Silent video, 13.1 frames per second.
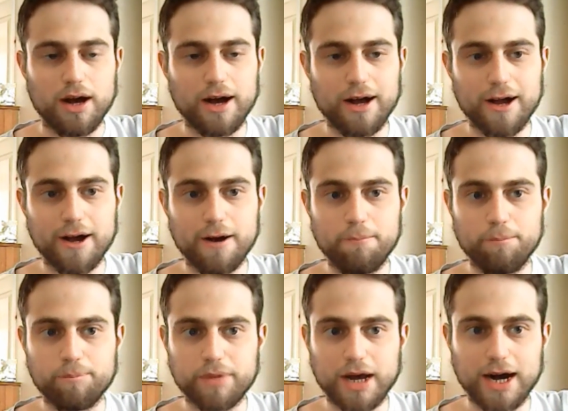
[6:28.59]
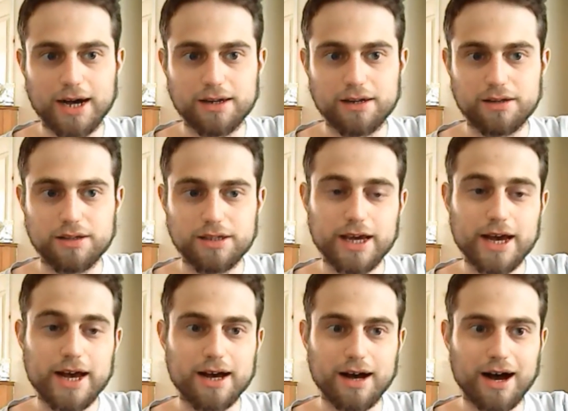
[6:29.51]
Um, and
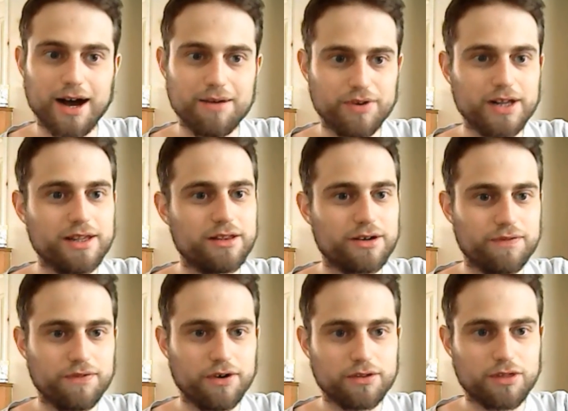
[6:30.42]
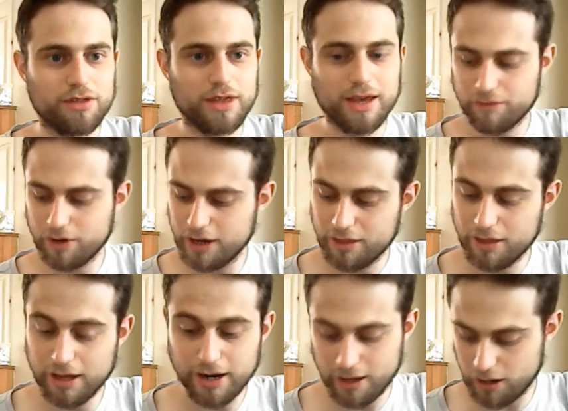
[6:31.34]
yeah, I'm really looking forward to seeing where
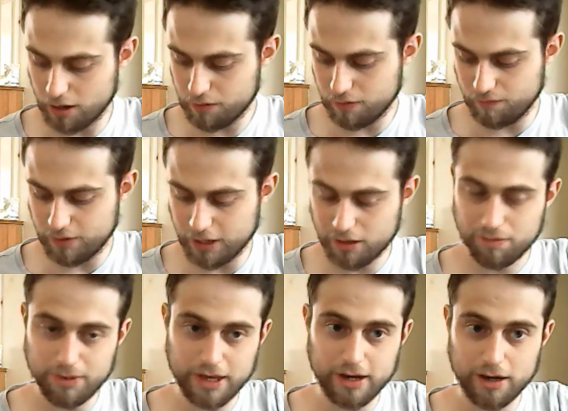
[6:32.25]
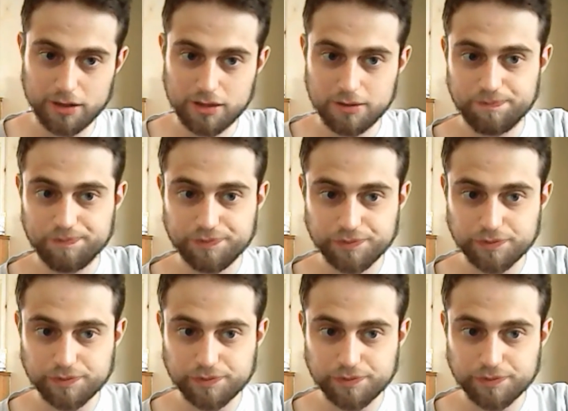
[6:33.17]
TNA goes with this because